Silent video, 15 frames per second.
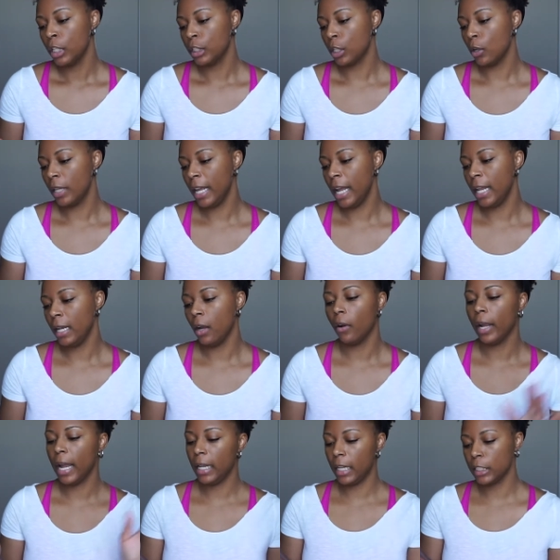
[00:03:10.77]
So then,
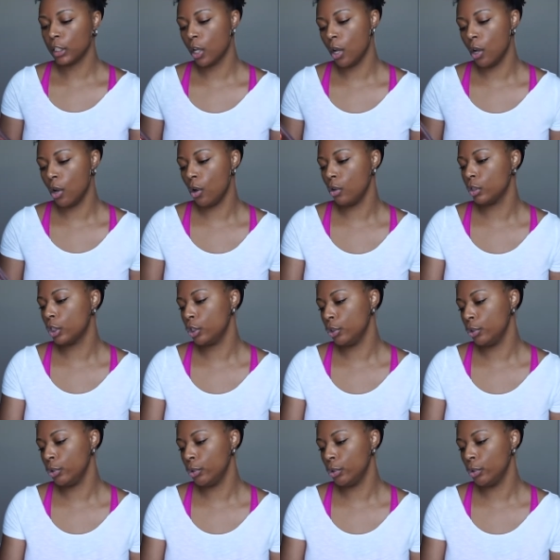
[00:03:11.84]
okay, let's go
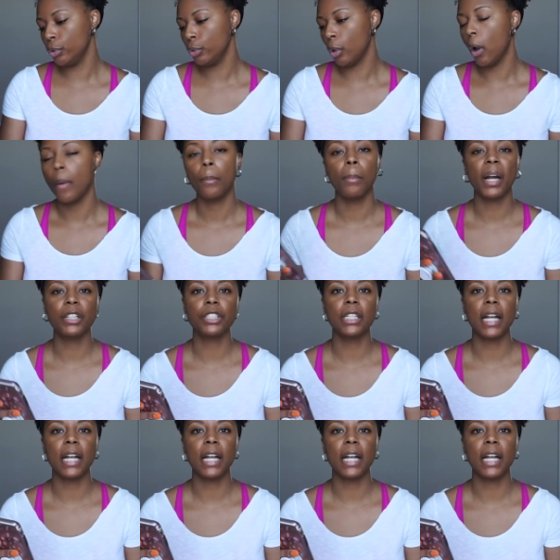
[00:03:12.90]
to March